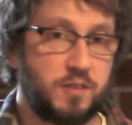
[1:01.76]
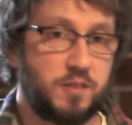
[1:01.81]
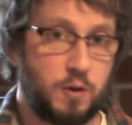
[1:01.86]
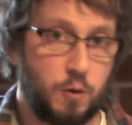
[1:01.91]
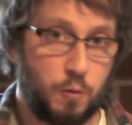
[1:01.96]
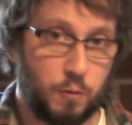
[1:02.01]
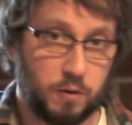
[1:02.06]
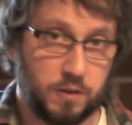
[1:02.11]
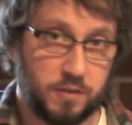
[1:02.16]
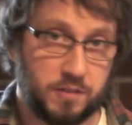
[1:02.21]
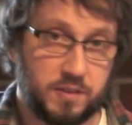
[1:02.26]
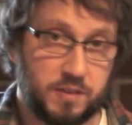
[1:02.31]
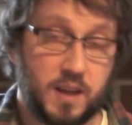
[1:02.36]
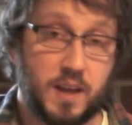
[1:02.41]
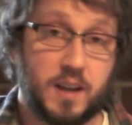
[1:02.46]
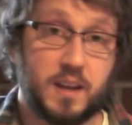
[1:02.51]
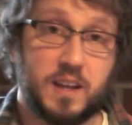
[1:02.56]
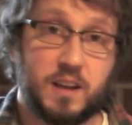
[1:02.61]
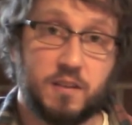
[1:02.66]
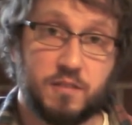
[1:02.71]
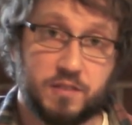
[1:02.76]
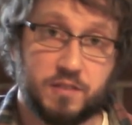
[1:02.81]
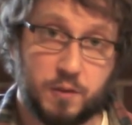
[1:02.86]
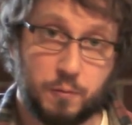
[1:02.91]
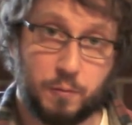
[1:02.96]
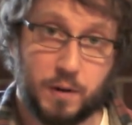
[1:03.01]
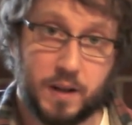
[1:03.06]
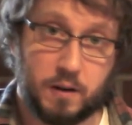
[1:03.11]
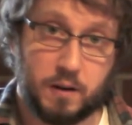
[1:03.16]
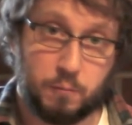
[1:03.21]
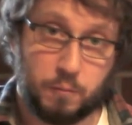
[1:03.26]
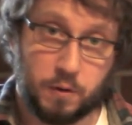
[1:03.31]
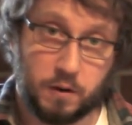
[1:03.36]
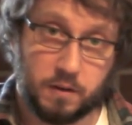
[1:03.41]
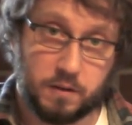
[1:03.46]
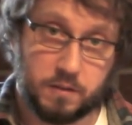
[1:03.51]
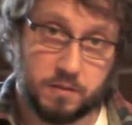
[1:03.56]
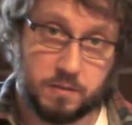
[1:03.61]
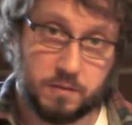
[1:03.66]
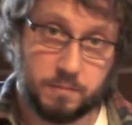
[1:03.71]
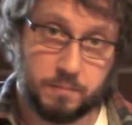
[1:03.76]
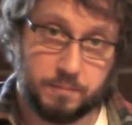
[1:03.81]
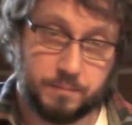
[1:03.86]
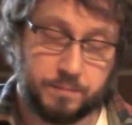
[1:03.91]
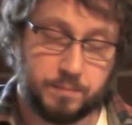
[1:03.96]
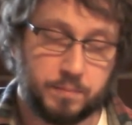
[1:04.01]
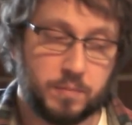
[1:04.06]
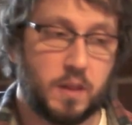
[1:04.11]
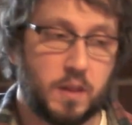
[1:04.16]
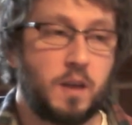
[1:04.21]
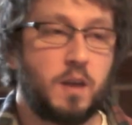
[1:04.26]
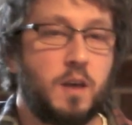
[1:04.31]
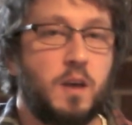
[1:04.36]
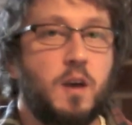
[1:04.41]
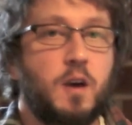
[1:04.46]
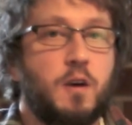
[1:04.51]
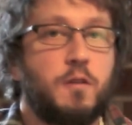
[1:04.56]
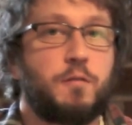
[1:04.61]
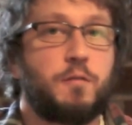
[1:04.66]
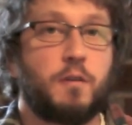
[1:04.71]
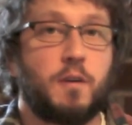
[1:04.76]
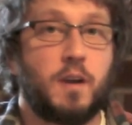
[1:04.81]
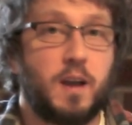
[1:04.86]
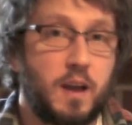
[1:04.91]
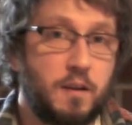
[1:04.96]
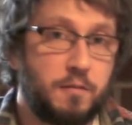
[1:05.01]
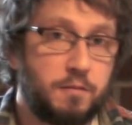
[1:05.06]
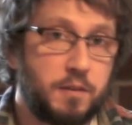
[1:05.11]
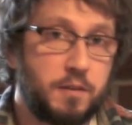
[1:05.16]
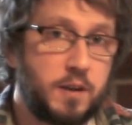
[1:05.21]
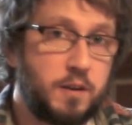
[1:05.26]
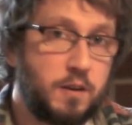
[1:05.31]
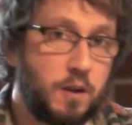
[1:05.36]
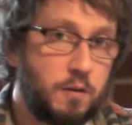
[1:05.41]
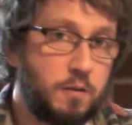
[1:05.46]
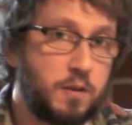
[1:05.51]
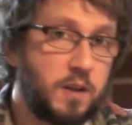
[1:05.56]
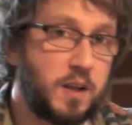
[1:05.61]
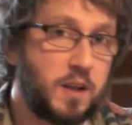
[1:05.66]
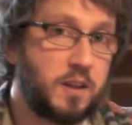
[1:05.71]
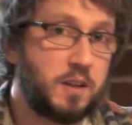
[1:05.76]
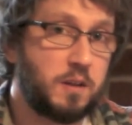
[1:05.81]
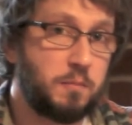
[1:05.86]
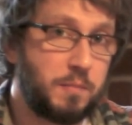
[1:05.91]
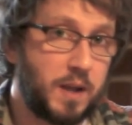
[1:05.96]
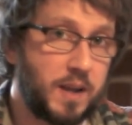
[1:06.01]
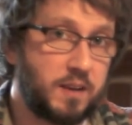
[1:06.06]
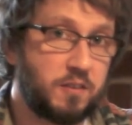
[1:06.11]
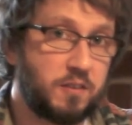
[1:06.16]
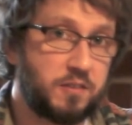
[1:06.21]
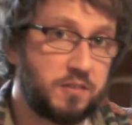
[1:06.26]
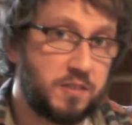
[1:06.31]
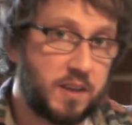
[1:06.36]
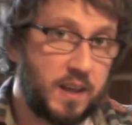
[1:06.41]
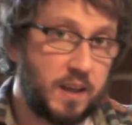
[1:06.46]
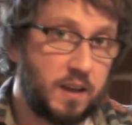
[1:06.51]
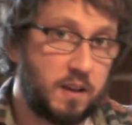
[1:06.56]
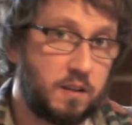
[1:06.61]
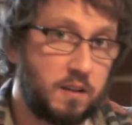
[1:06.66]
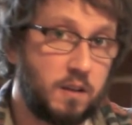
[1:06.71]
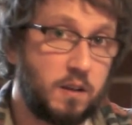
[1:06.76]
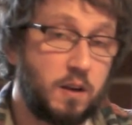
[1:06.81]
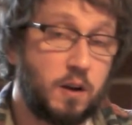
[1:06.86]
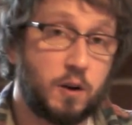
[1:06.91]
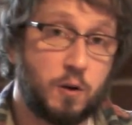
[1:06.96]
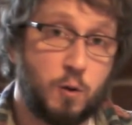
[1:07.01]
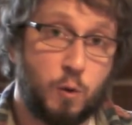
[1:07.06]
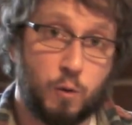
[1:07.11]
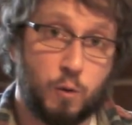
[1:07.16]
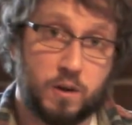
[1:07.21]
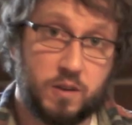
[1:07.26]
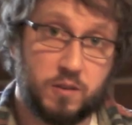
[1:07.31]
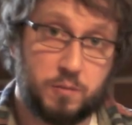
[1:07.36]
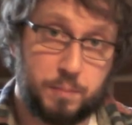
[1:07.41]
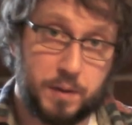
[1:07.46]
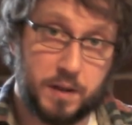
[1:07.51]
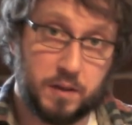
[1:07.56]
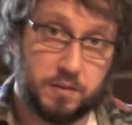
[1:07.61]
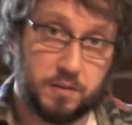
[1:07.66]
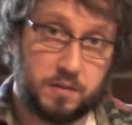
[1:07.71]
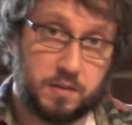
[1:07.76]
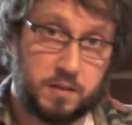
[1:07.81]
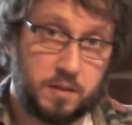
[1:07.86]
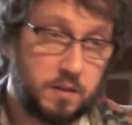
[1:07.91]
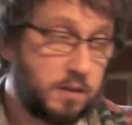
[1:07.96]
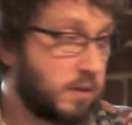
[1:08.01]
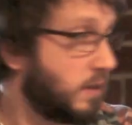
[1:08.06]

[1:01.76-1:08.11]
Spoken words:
chords, and here's the way it works. For every note in the major scale, a chord is built.